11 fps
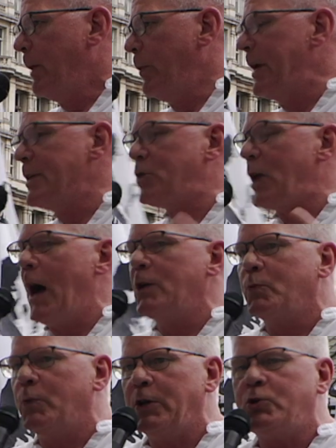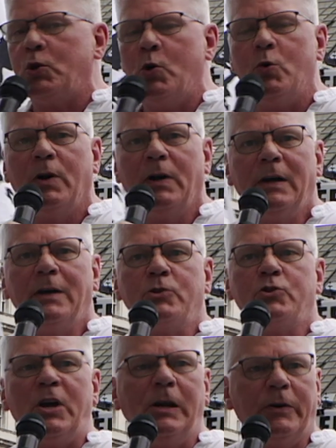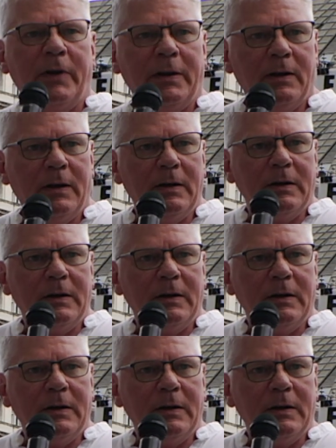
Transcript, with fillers: where inside were the two children,